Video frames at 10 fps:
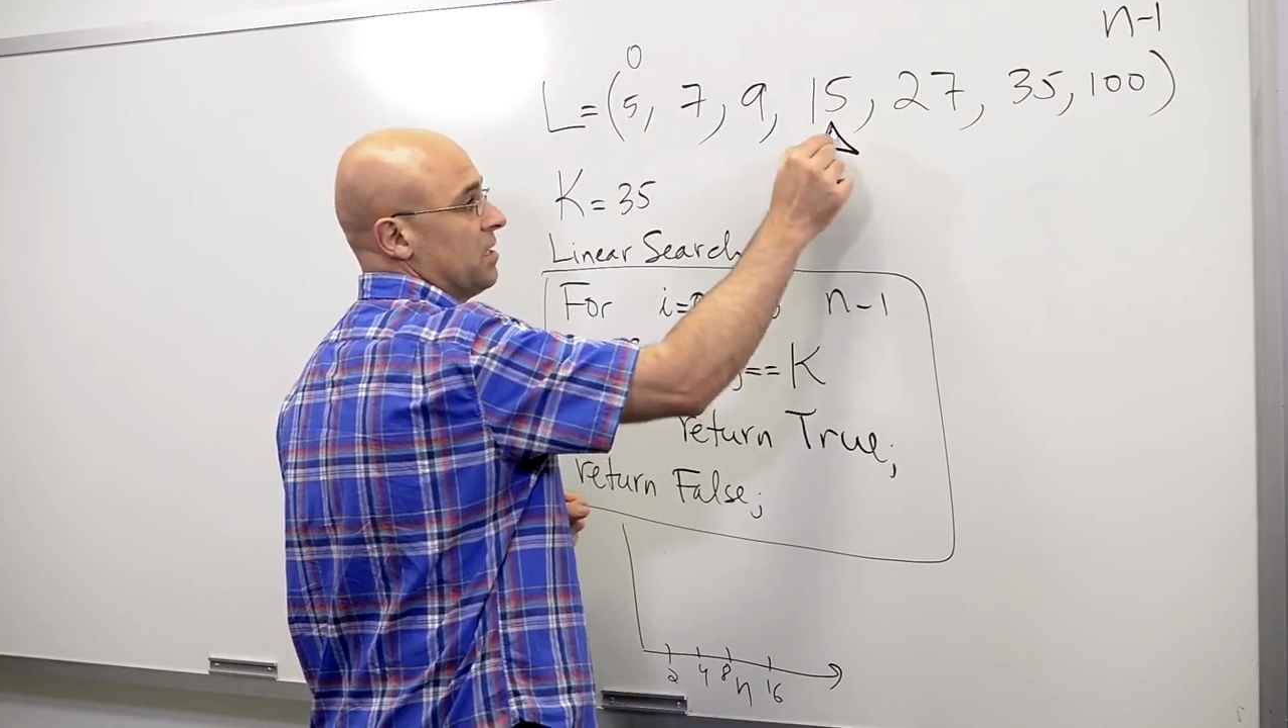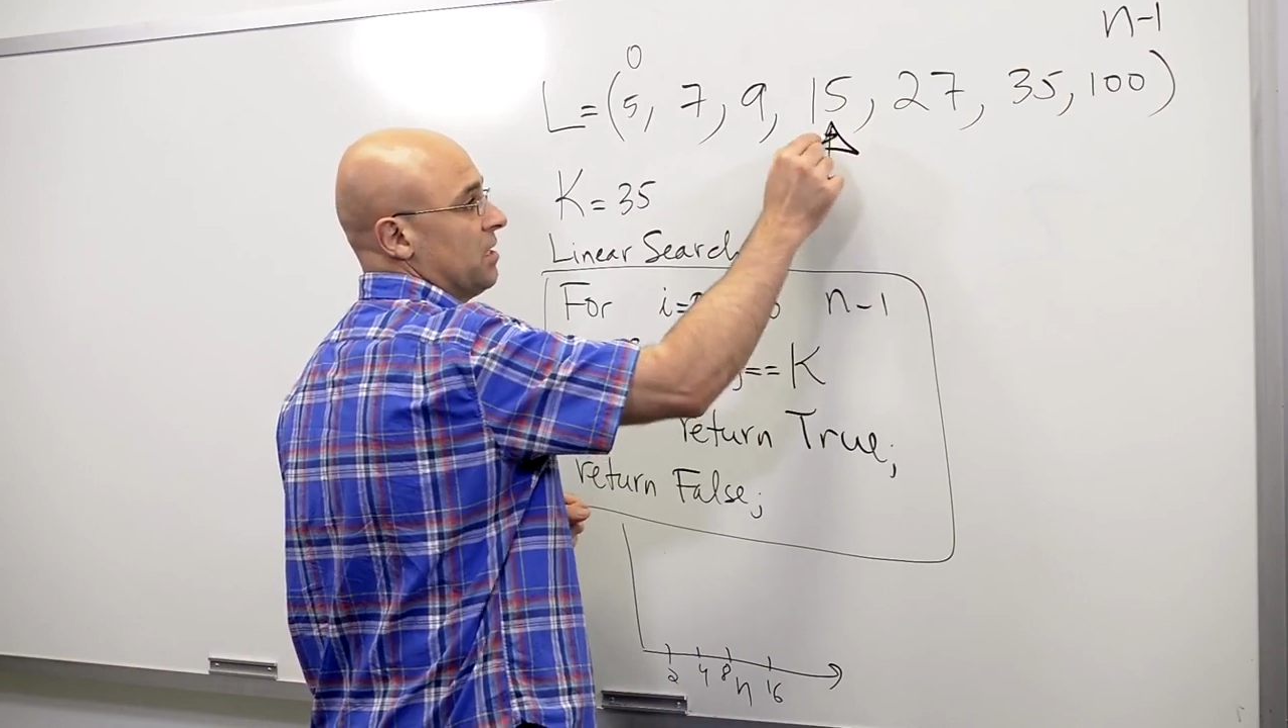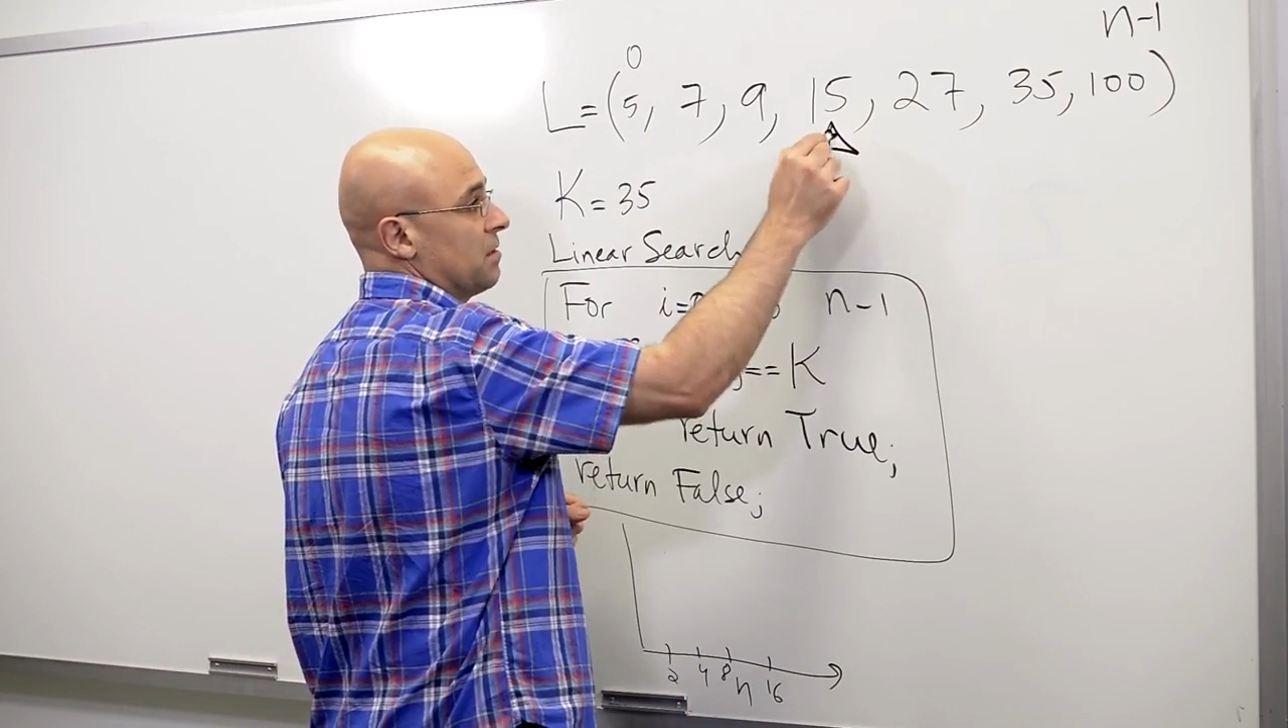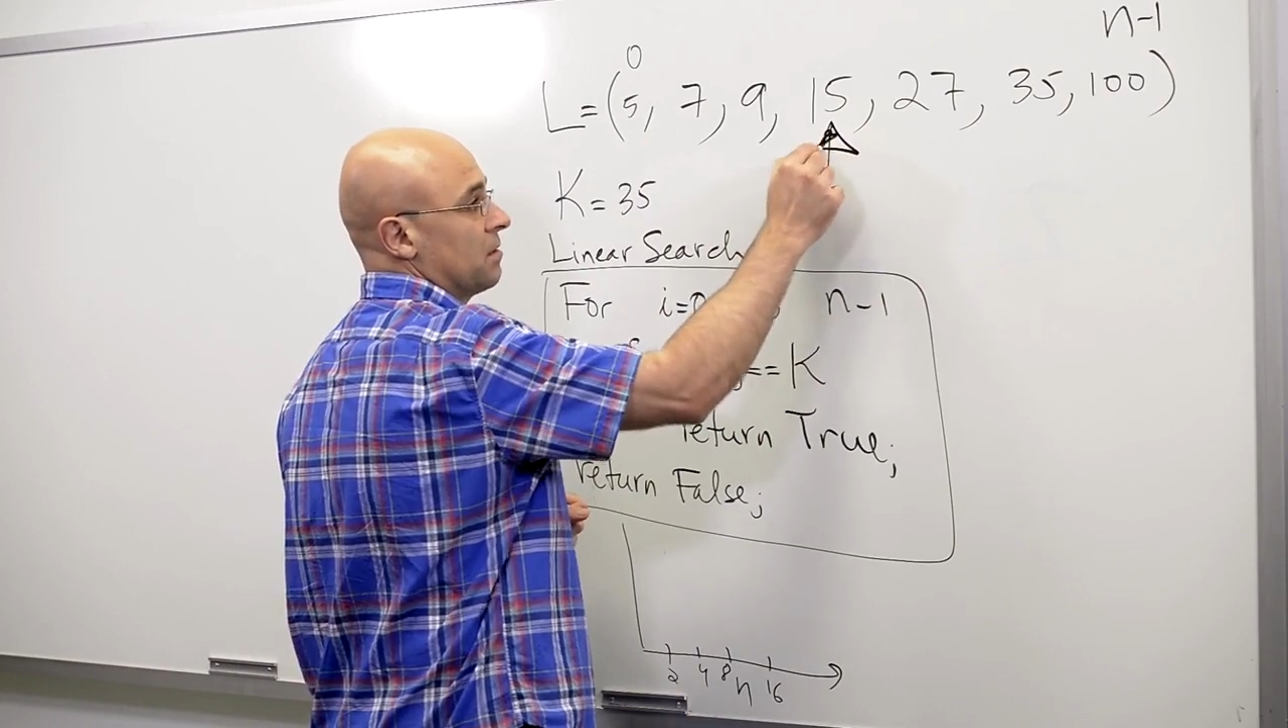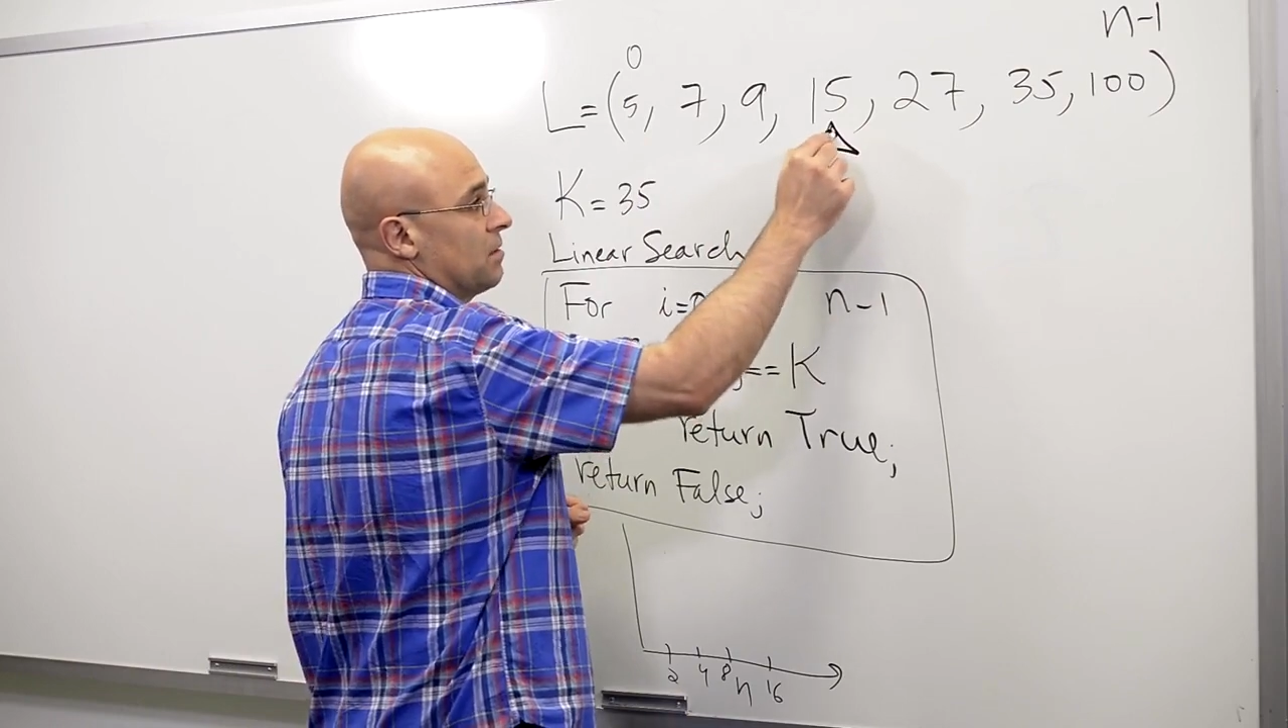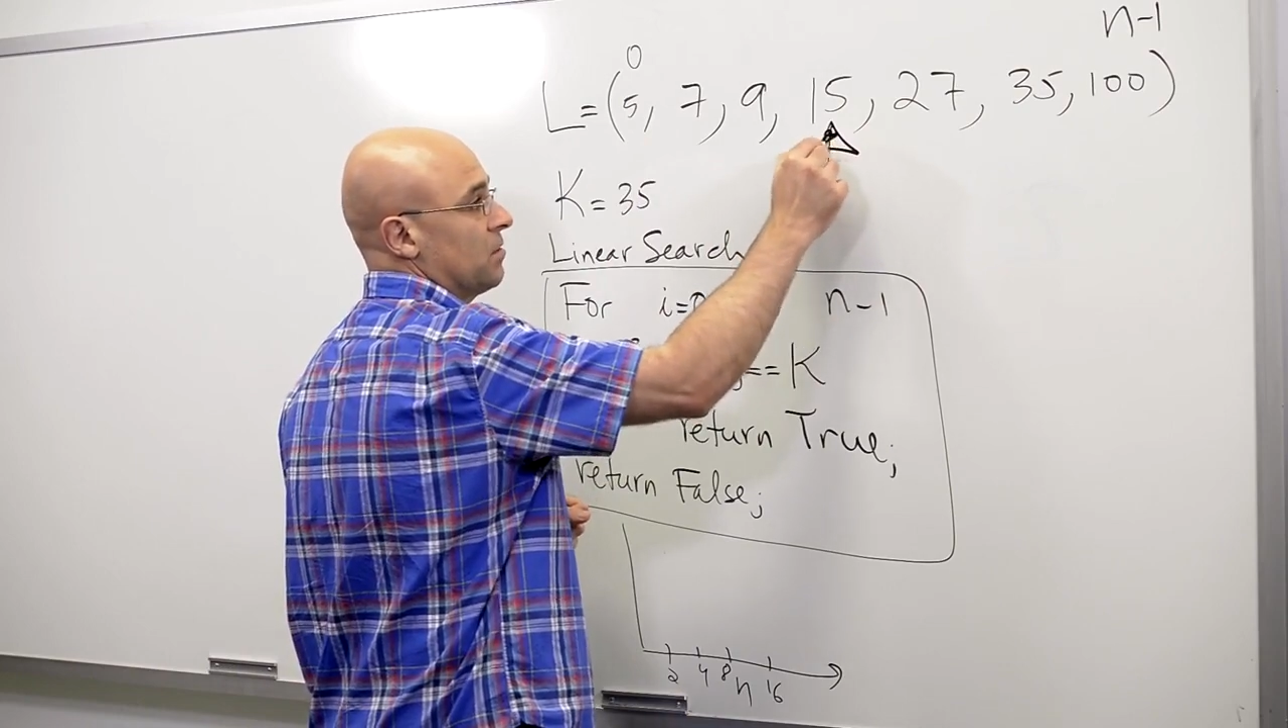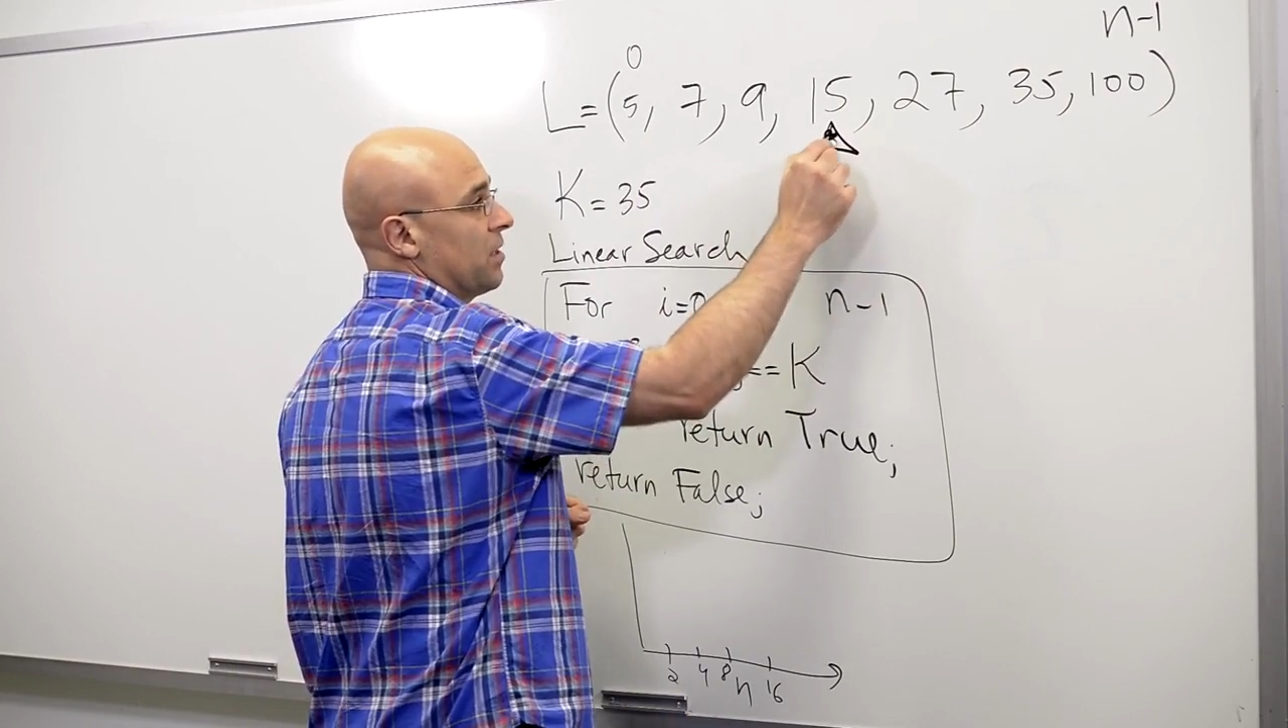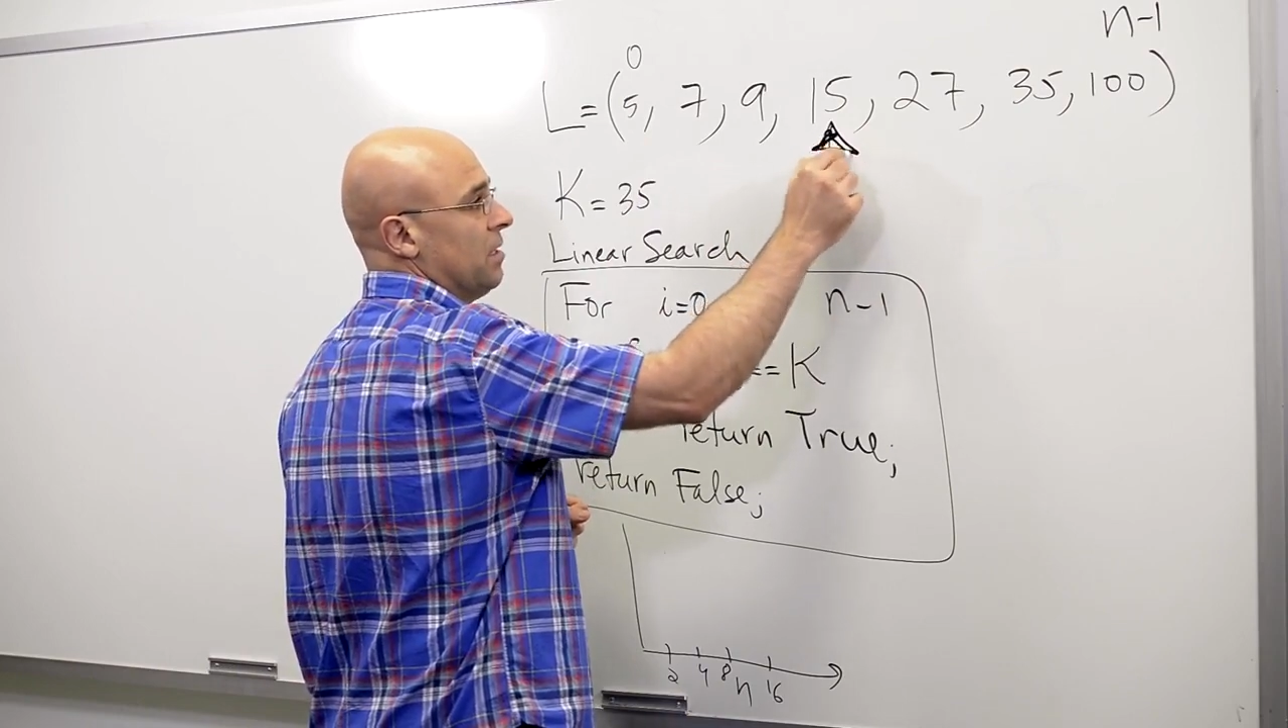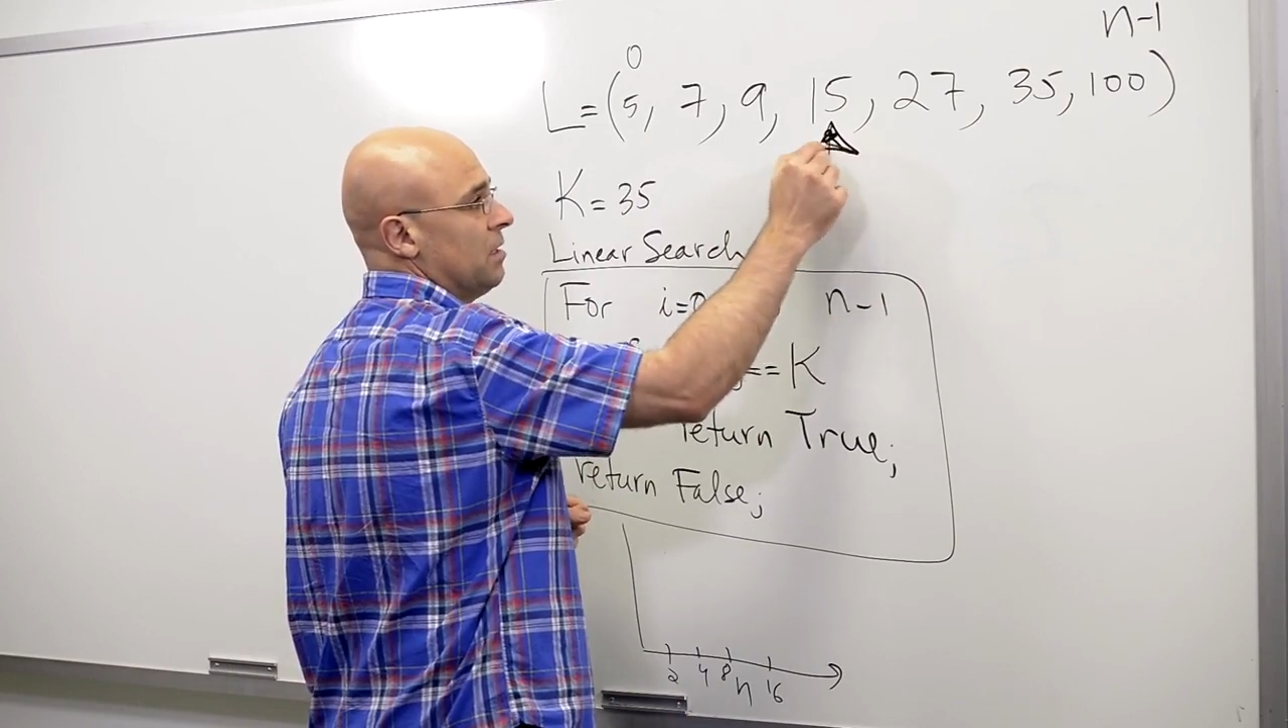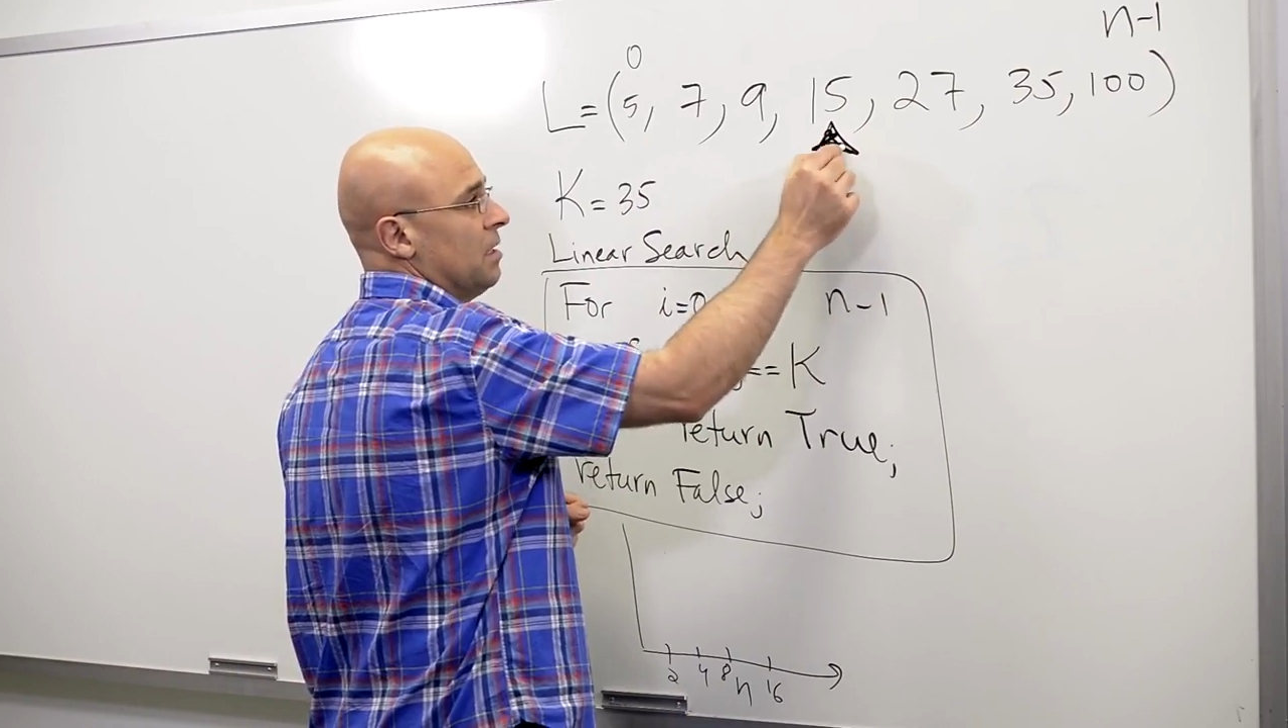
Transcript: here, okay?